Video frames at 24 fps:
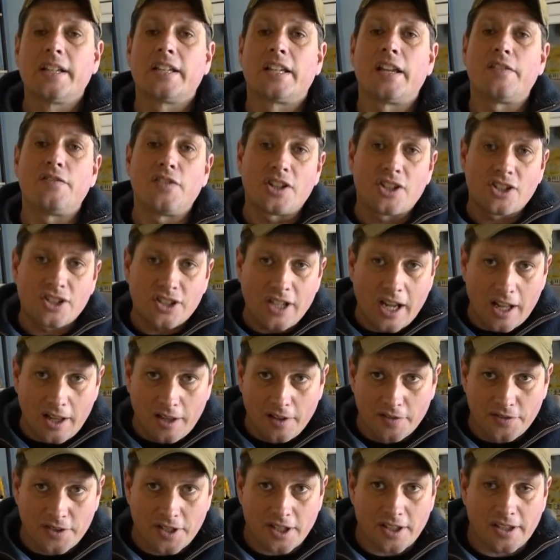give
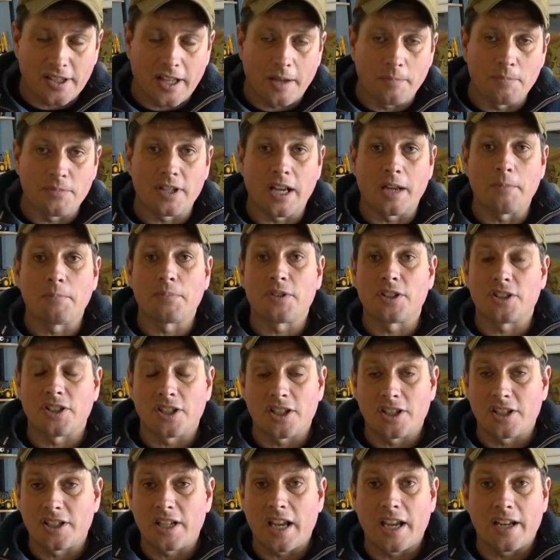yourselves a thumbs up, because
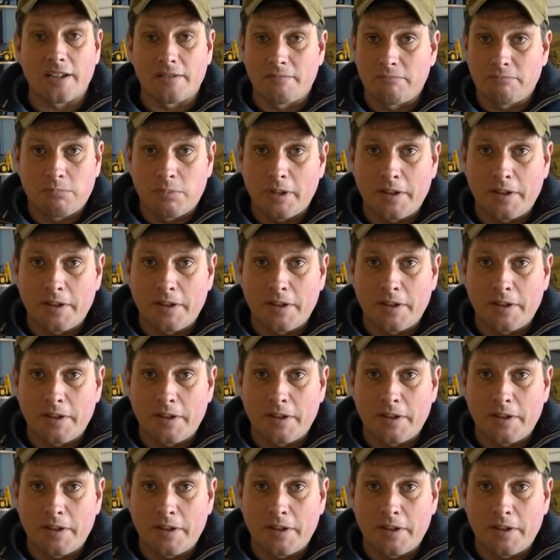as I said,